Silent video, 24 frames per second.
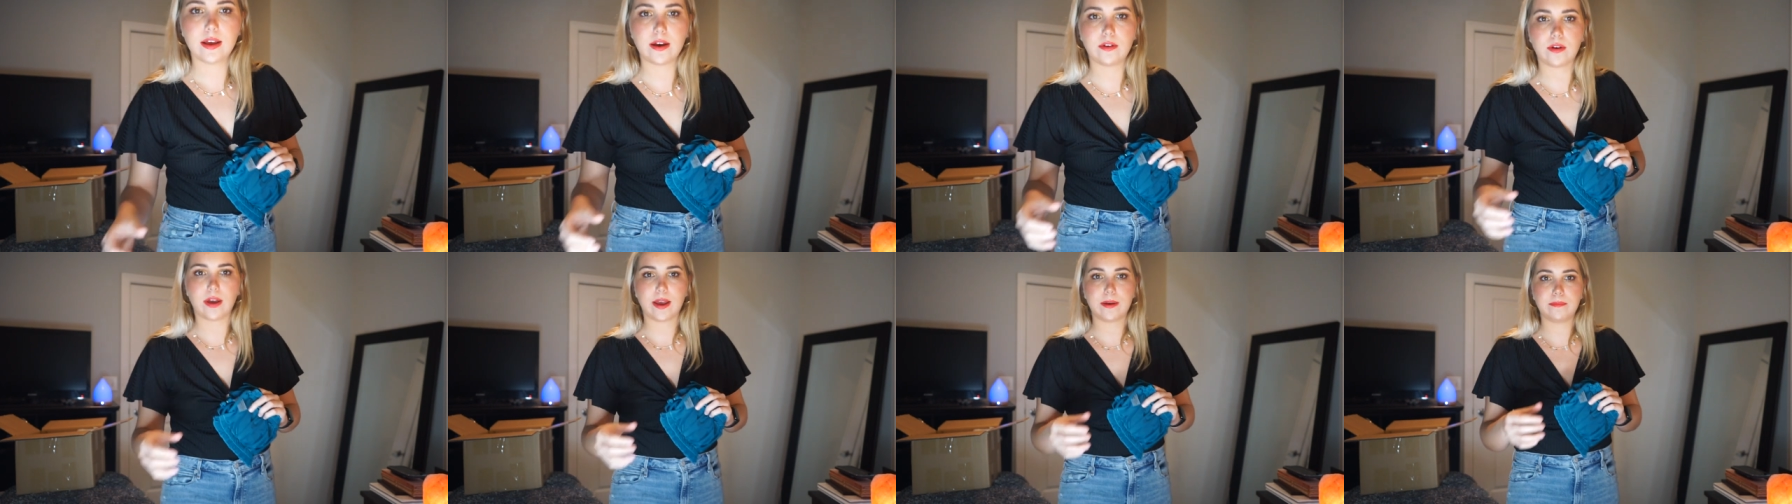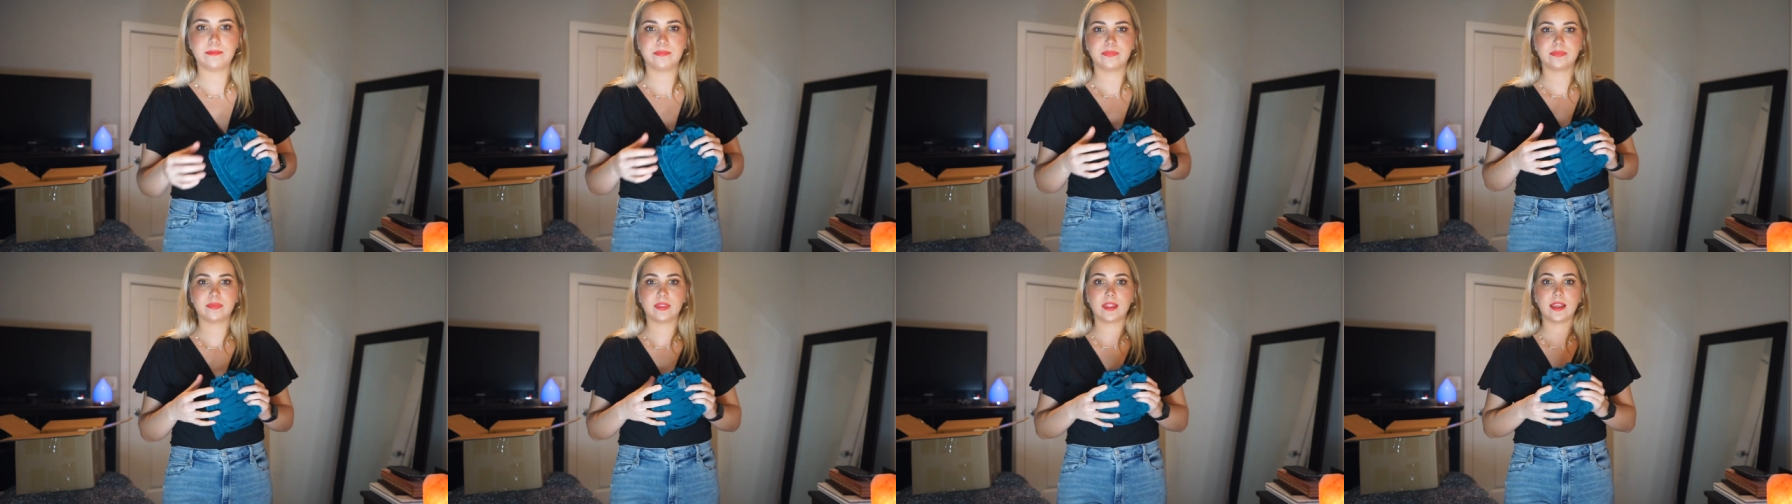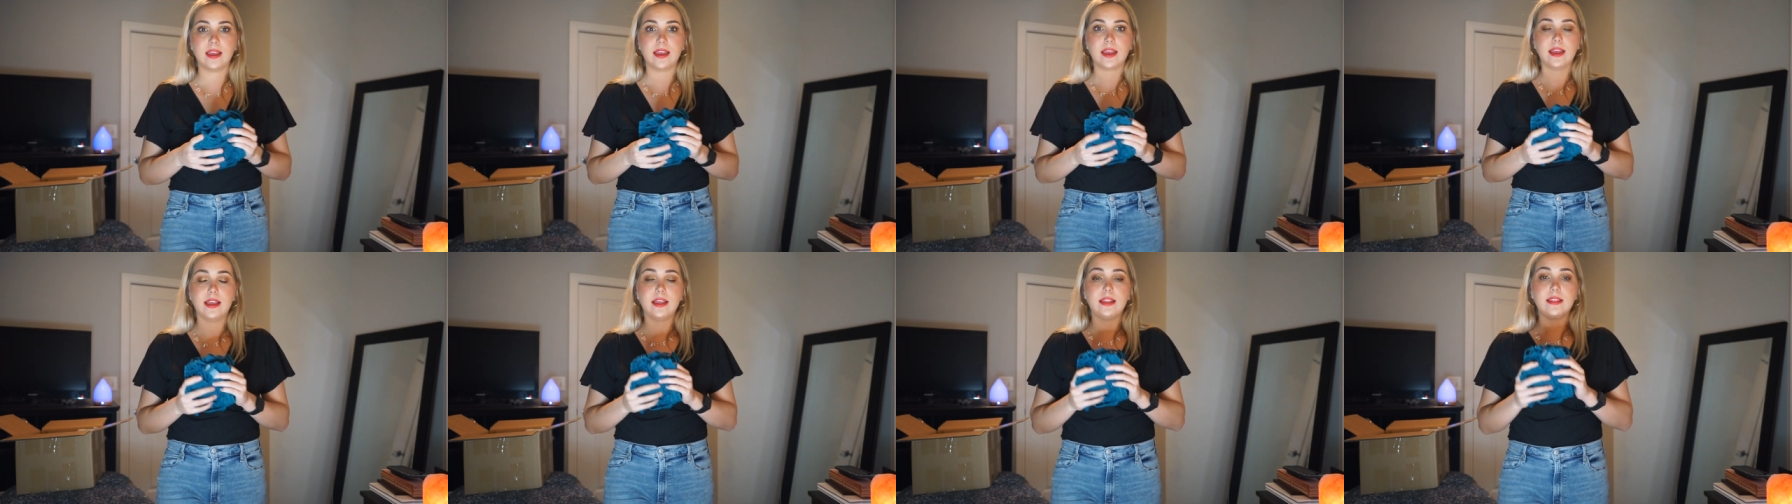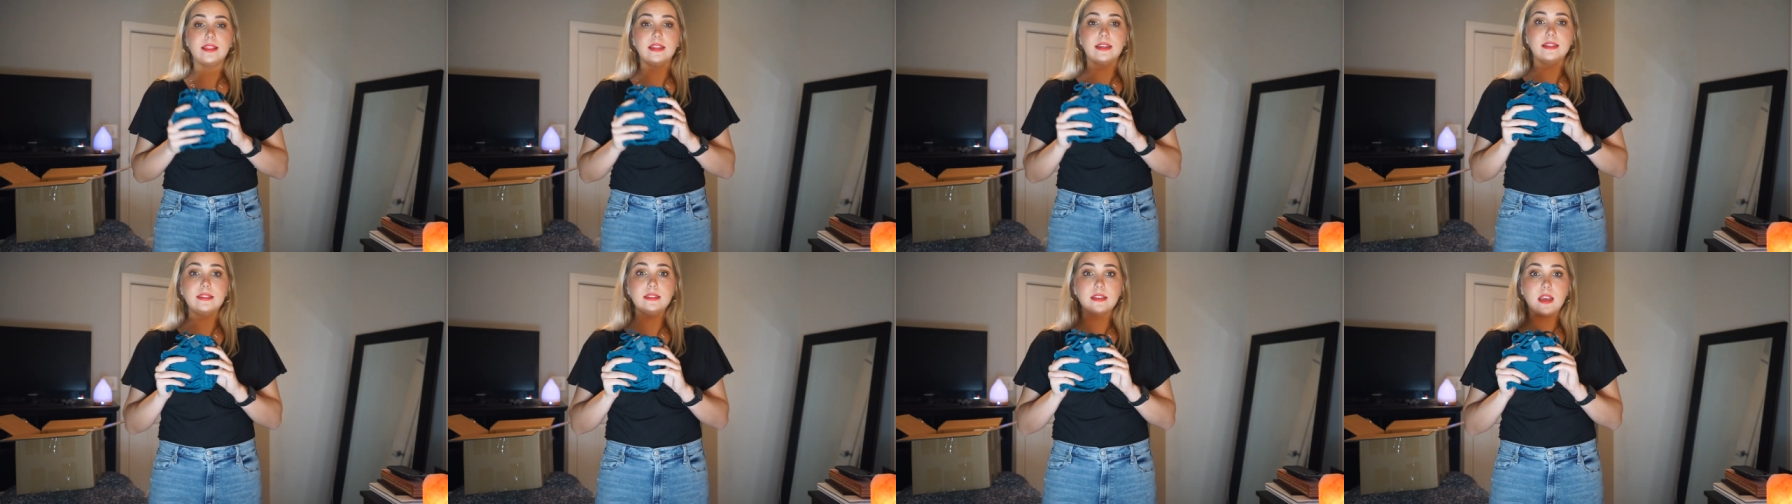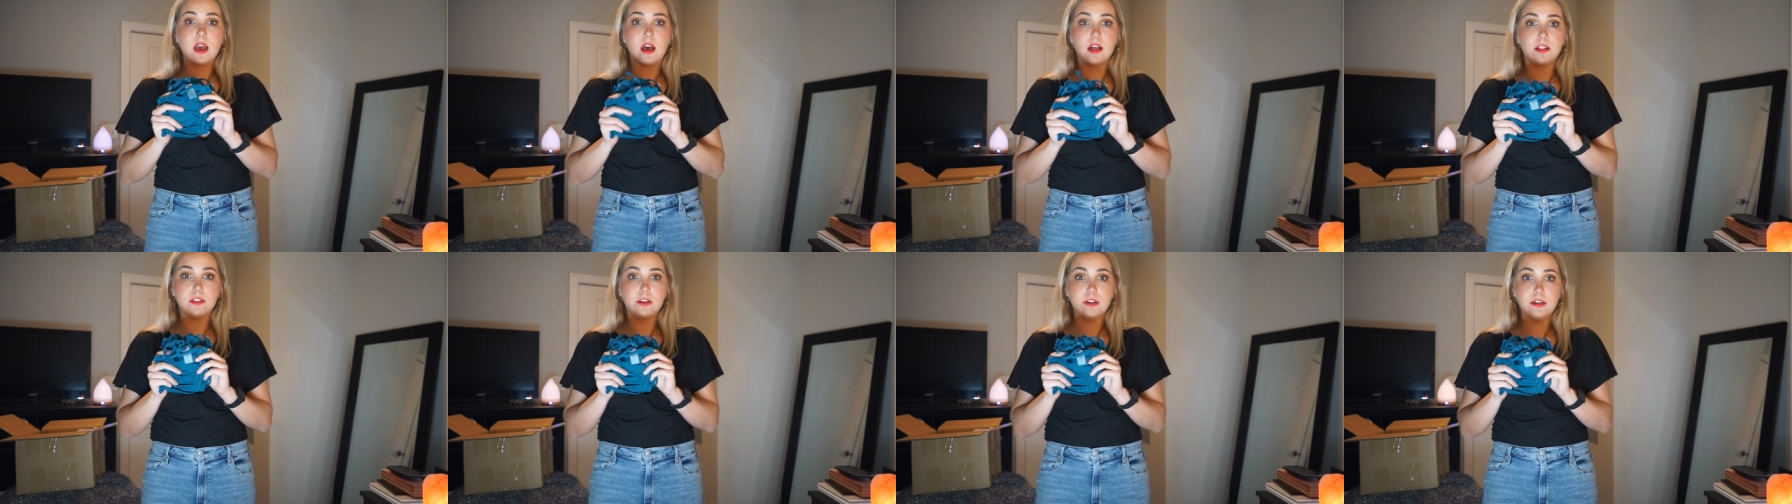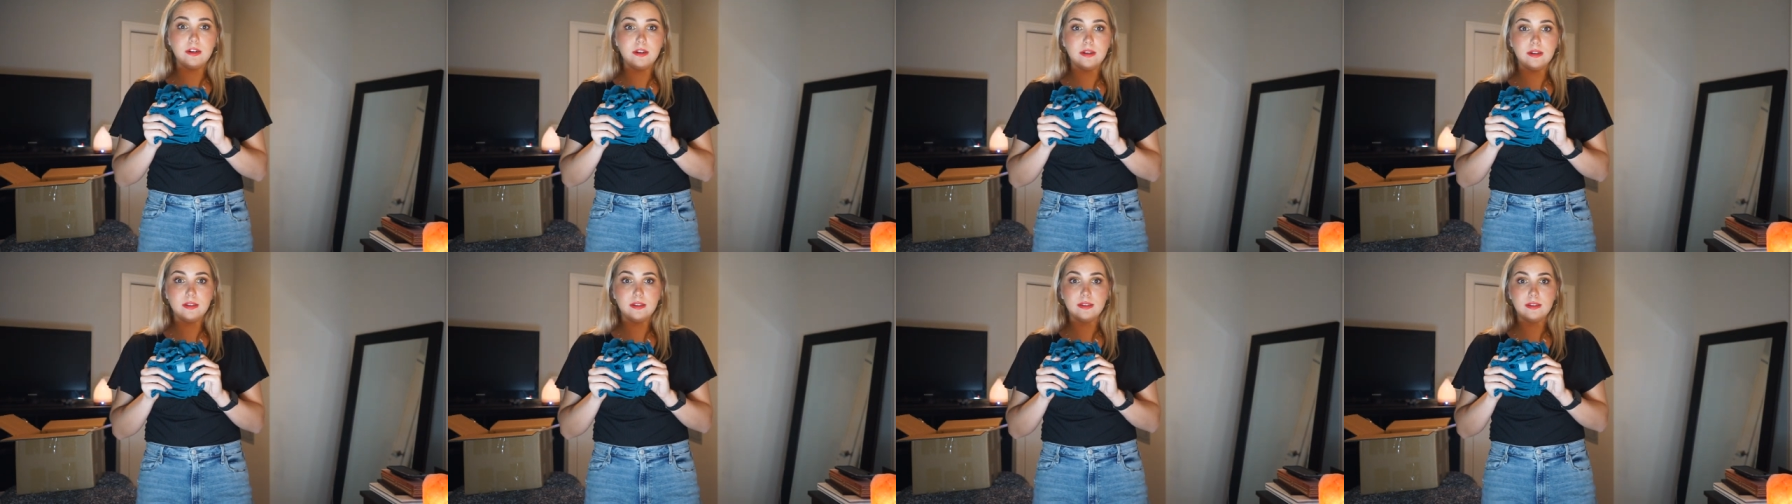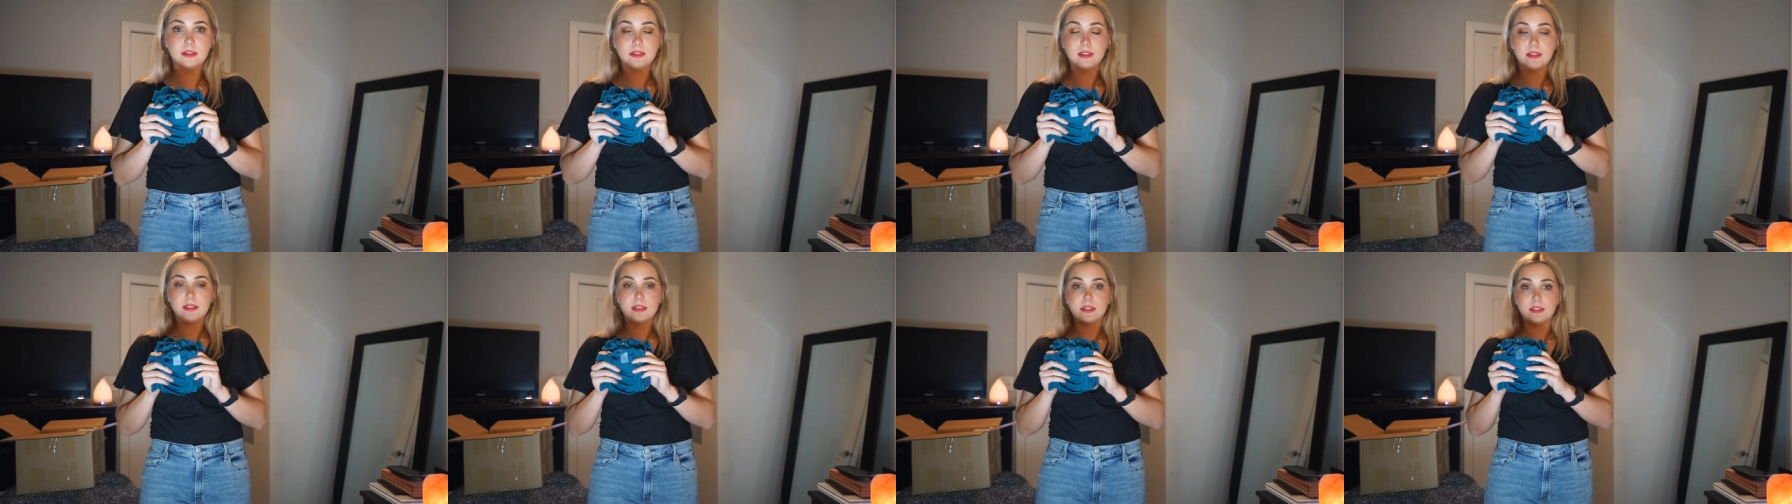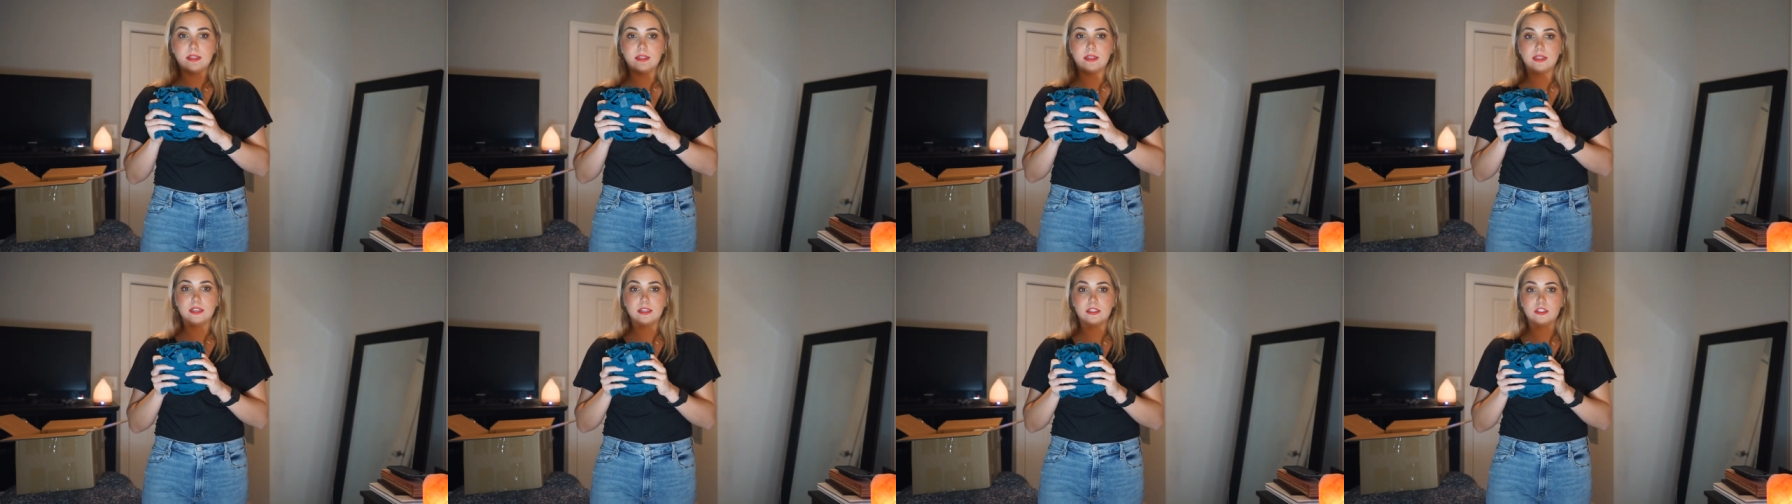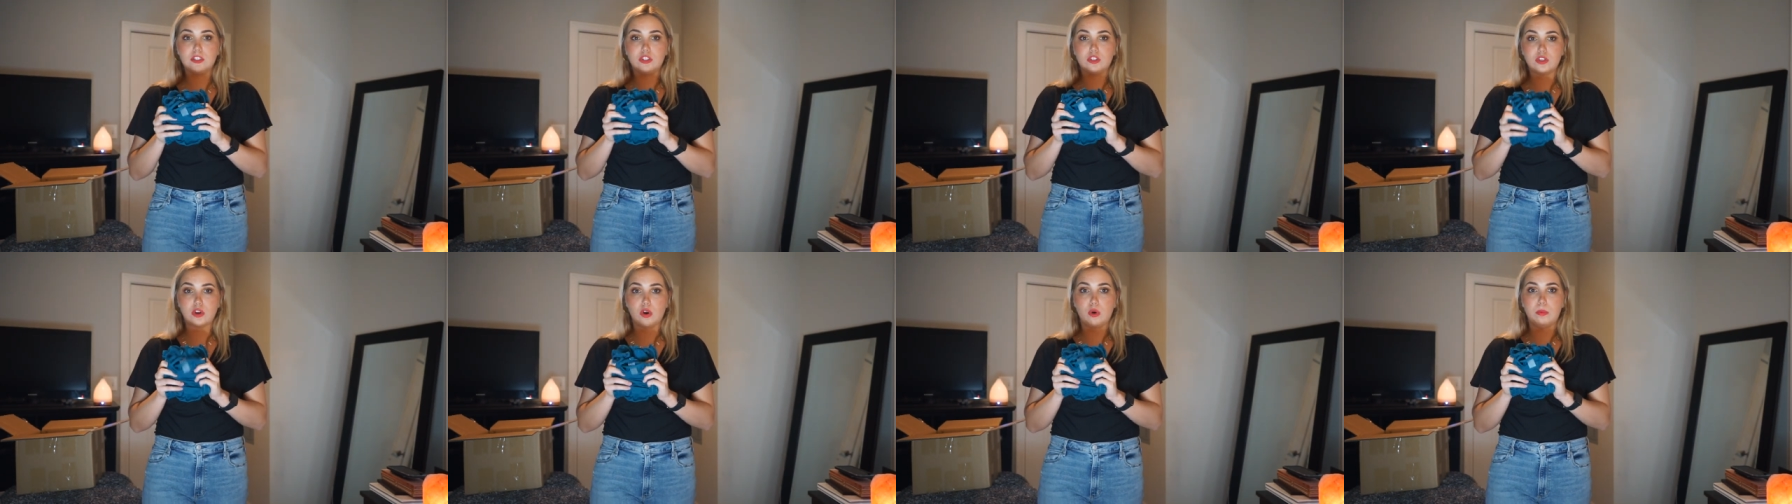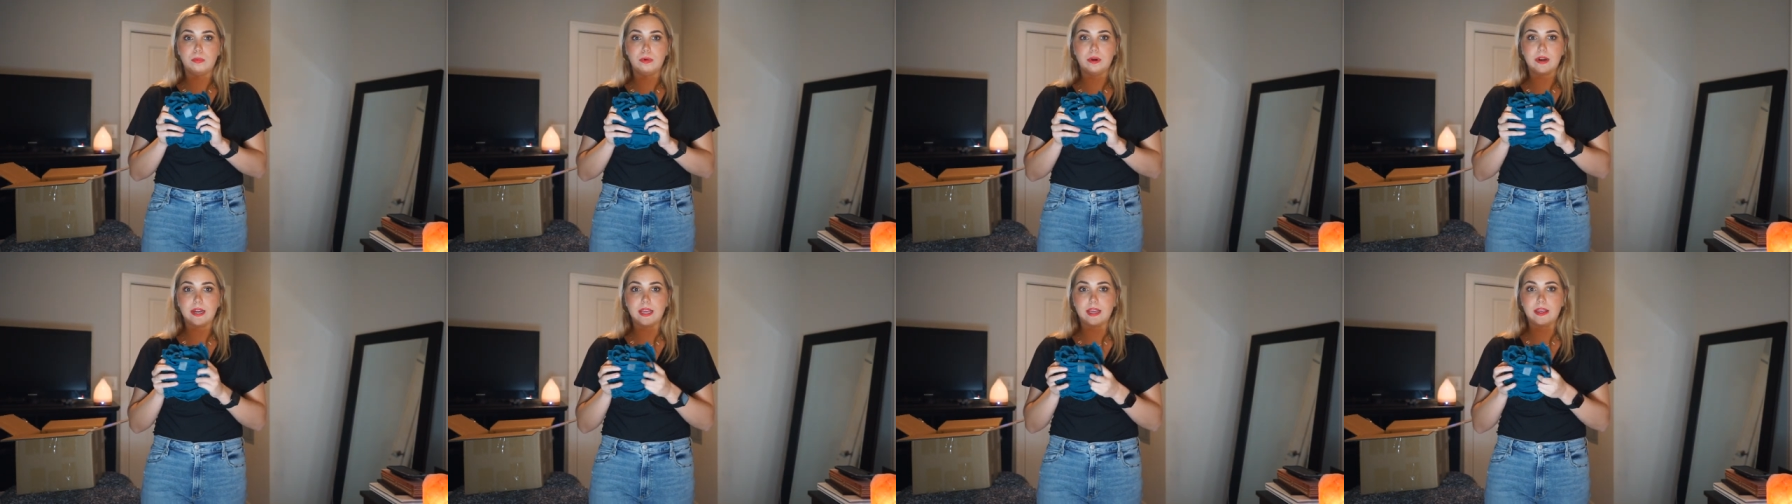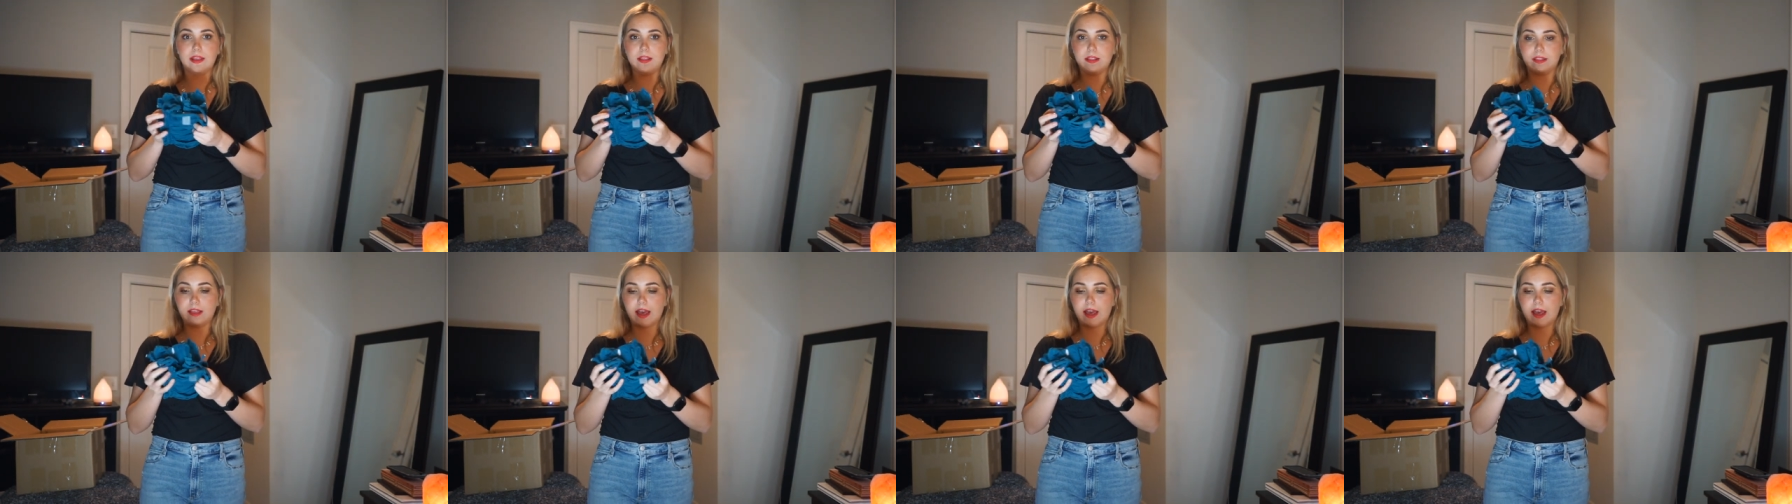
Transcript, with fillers: Okay. This color is so pretty.